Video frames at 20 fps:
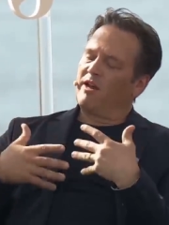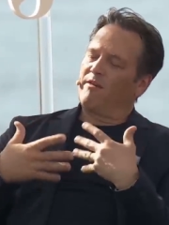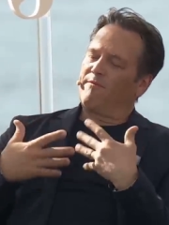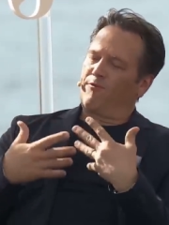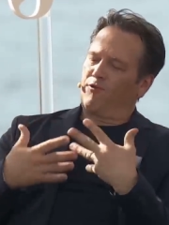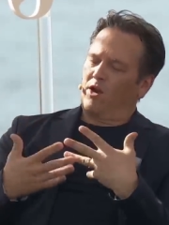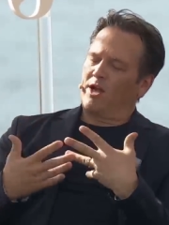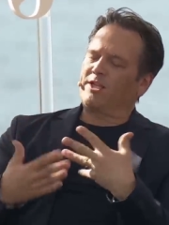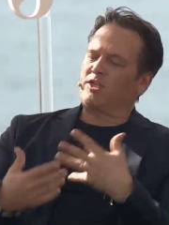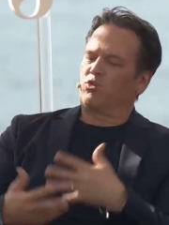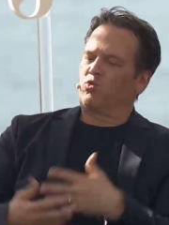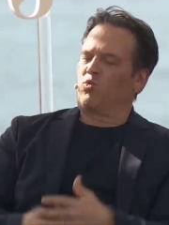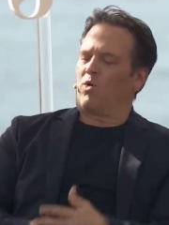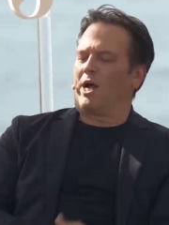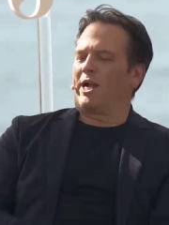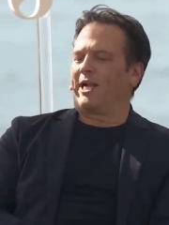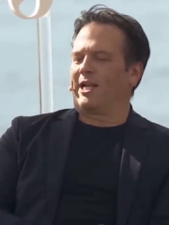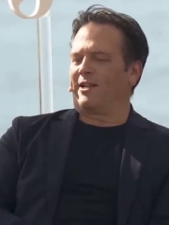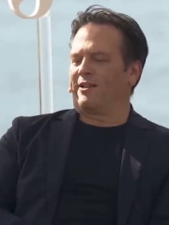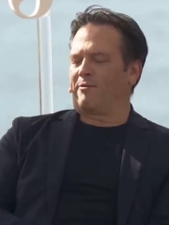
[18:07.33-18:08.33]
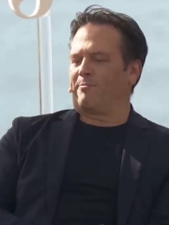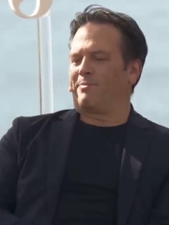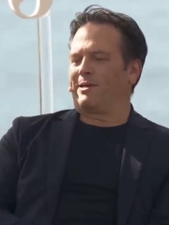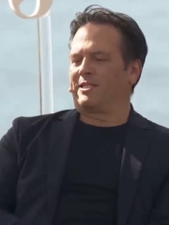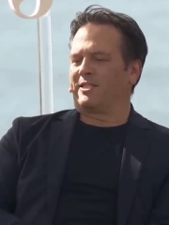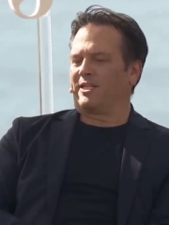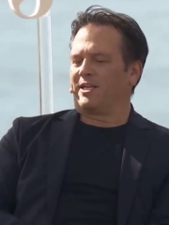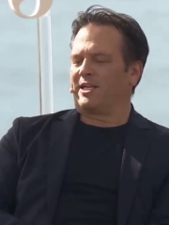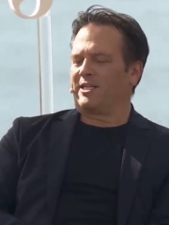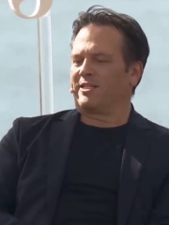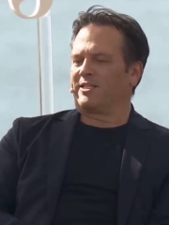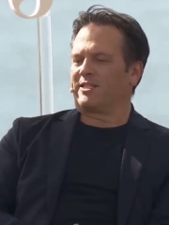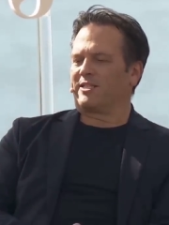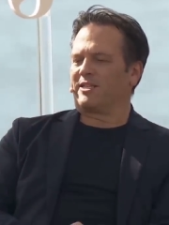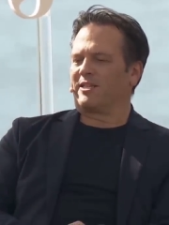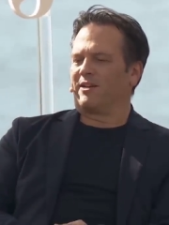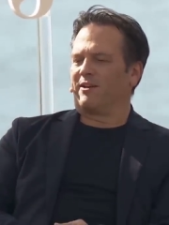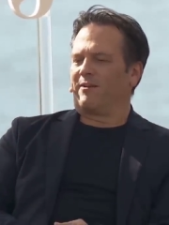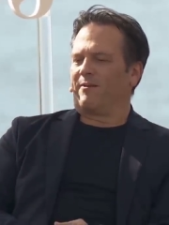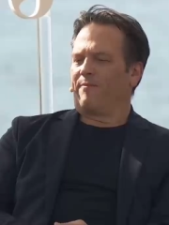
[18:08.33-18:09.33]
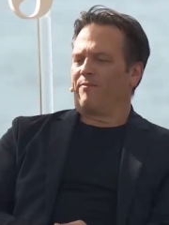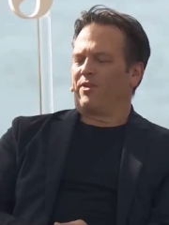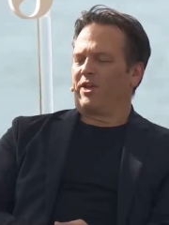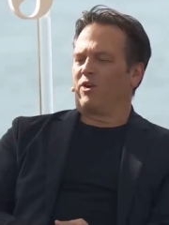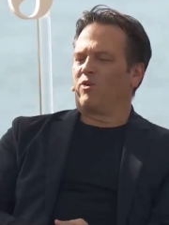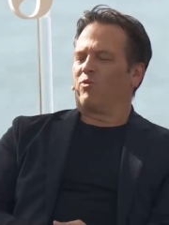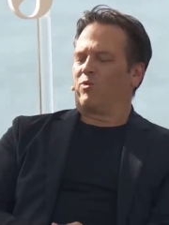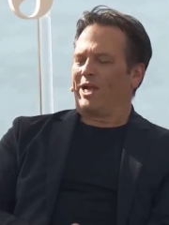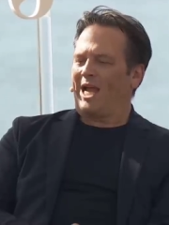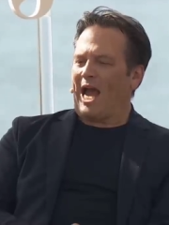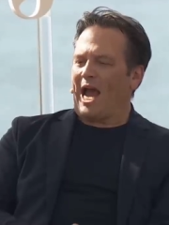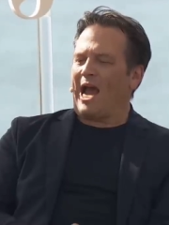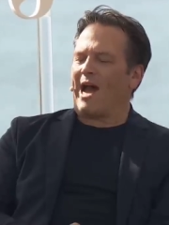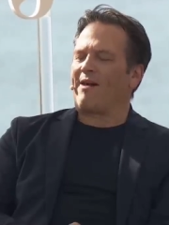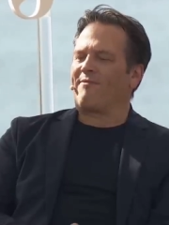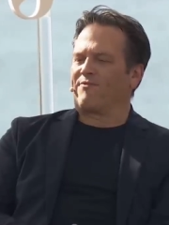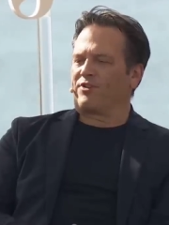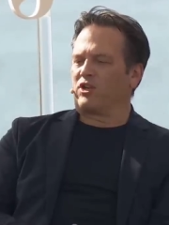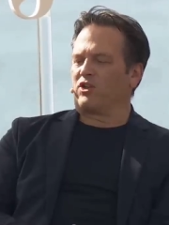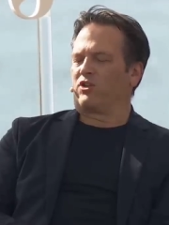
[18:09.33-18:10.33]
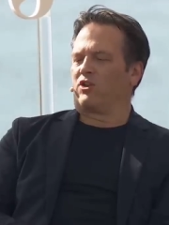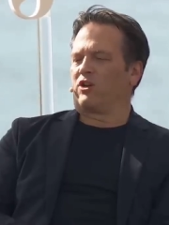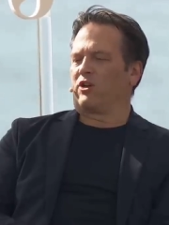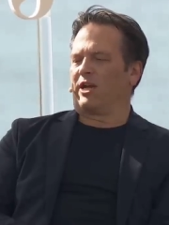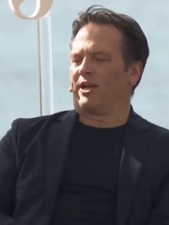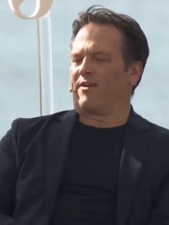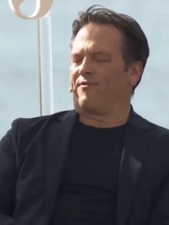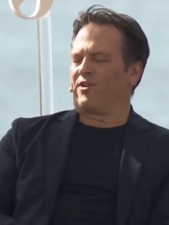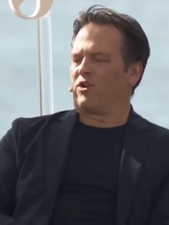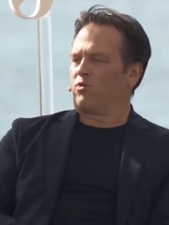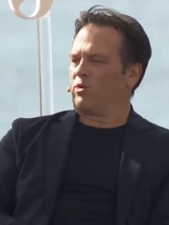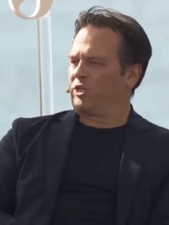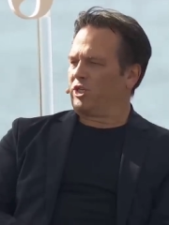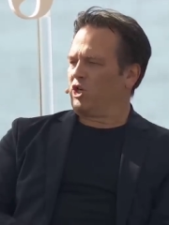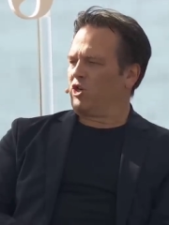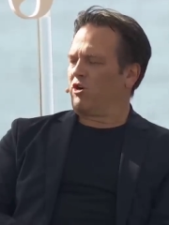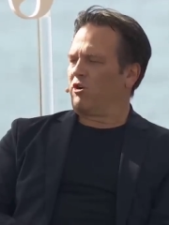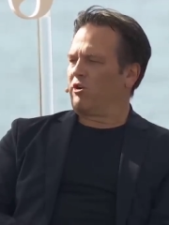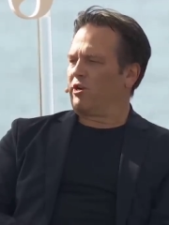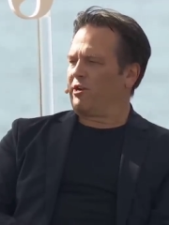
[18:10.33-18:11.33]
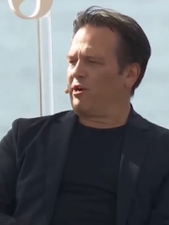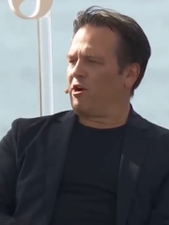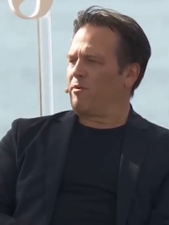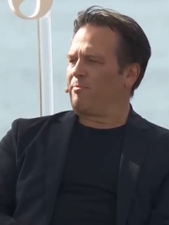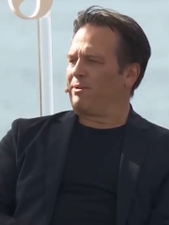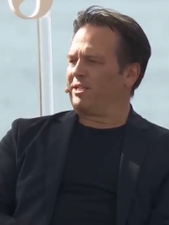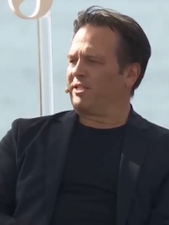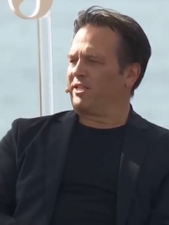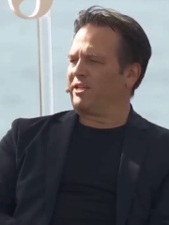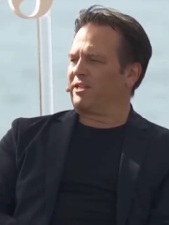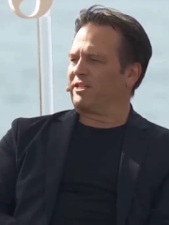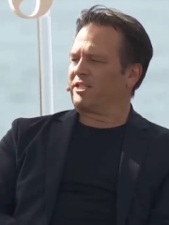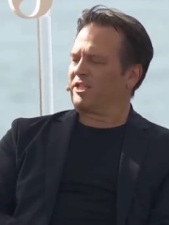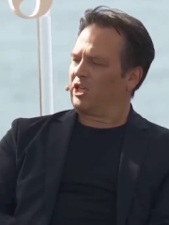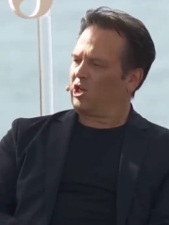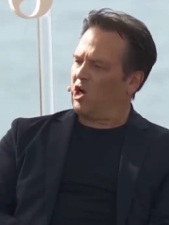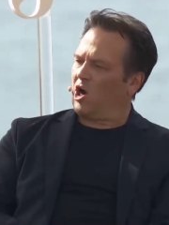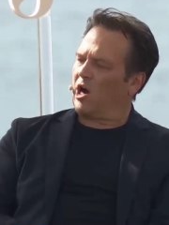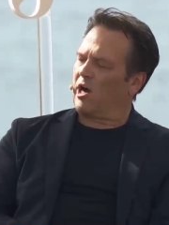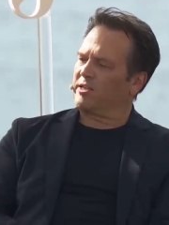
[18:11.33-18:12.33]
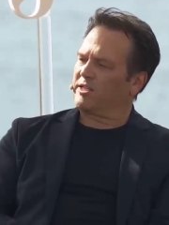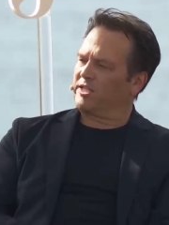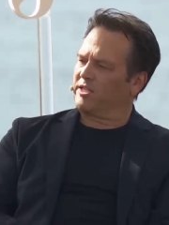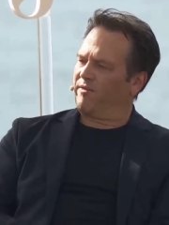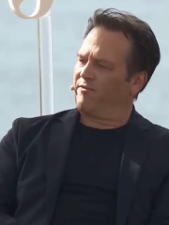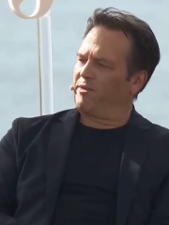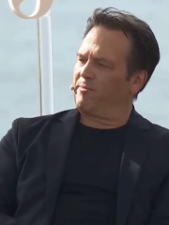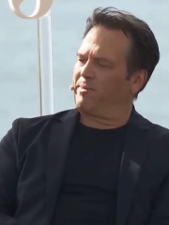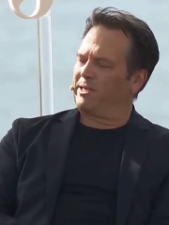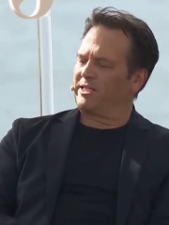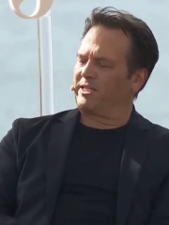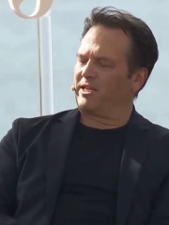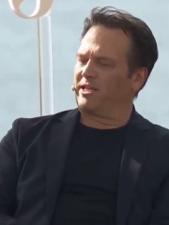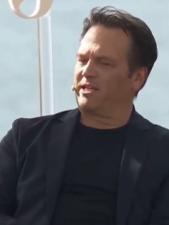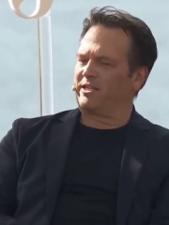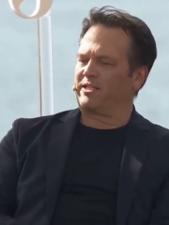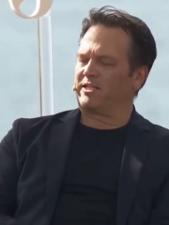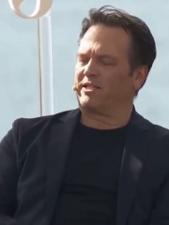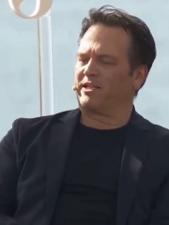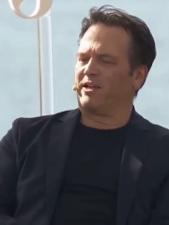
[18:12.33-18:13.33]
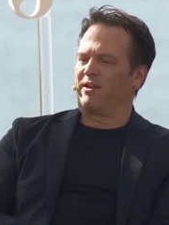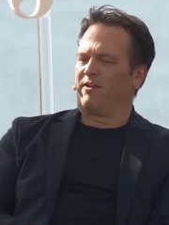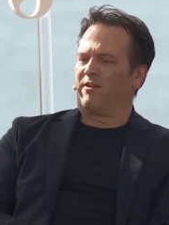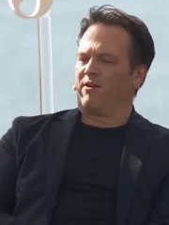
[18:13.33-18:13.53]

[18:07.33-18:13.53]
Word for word: For us running the business, you know, we have to look at the return on our business, the cost of the business.